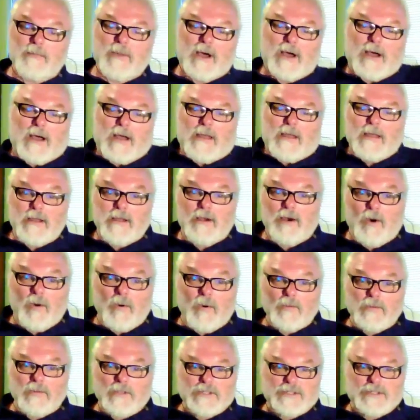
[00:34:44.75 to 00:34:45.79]
my
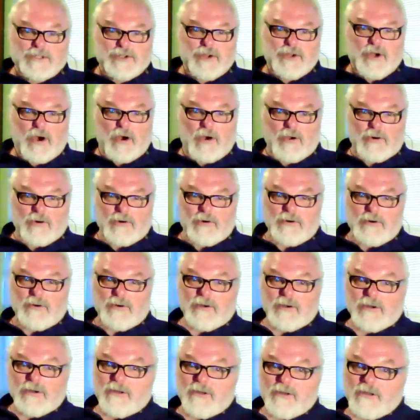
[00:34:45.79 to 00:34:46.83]
oldest daughter
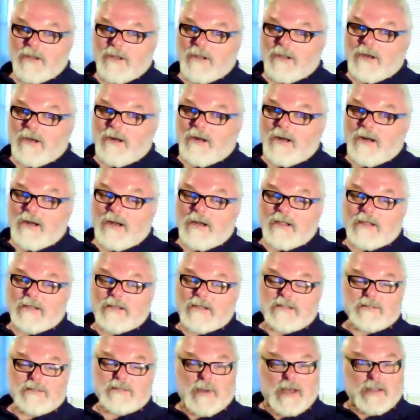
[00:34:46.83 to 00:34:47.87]

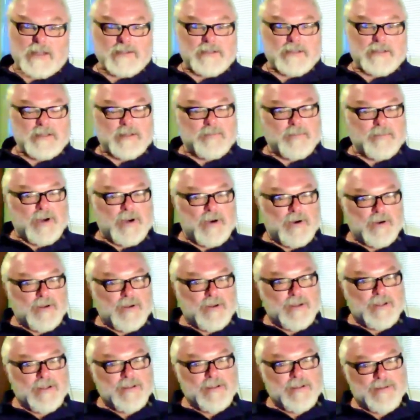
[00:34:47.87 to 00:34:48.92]
is about to get
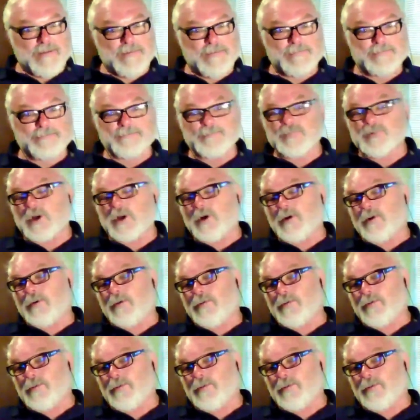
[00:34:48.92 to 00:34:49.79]
married. So,